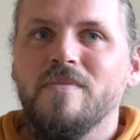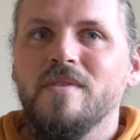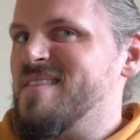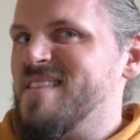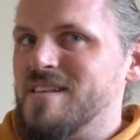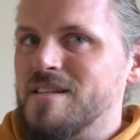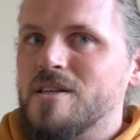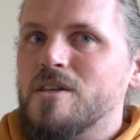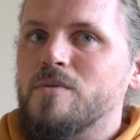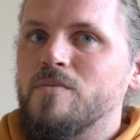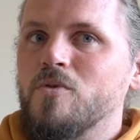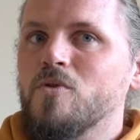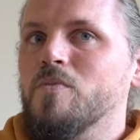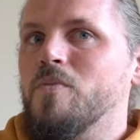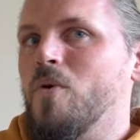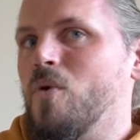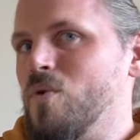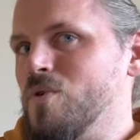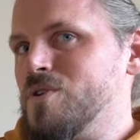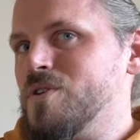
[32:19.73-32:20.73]
There's a small
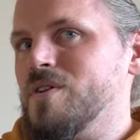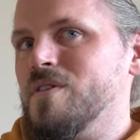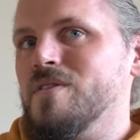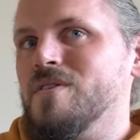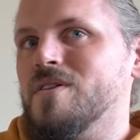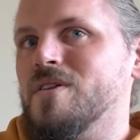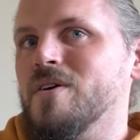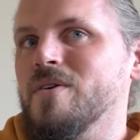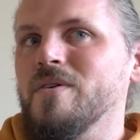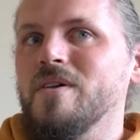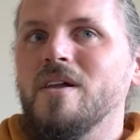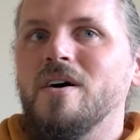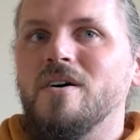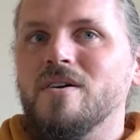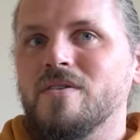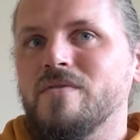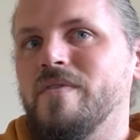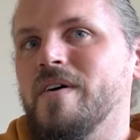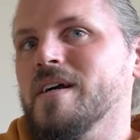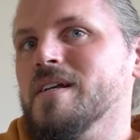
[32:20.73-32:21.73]
portion of the total
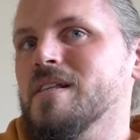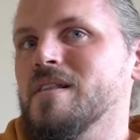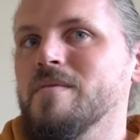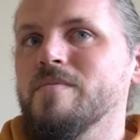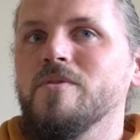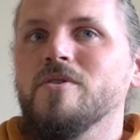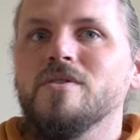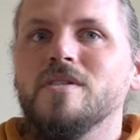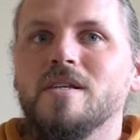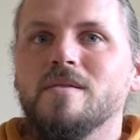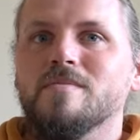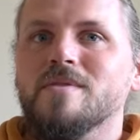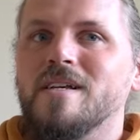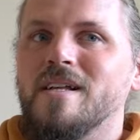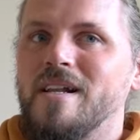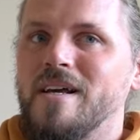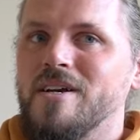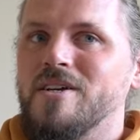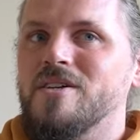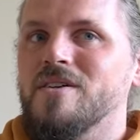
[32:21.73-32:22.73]
artefacts in the museum's
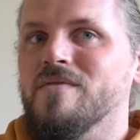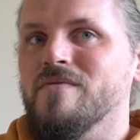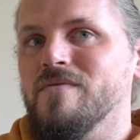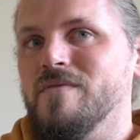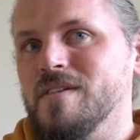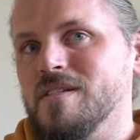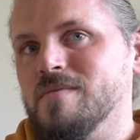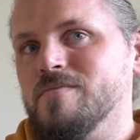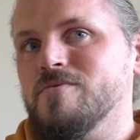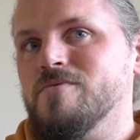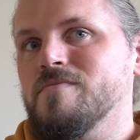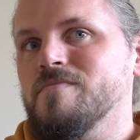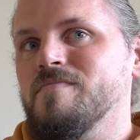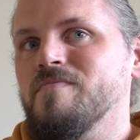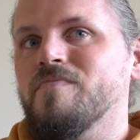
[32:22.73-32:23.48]
collection visible,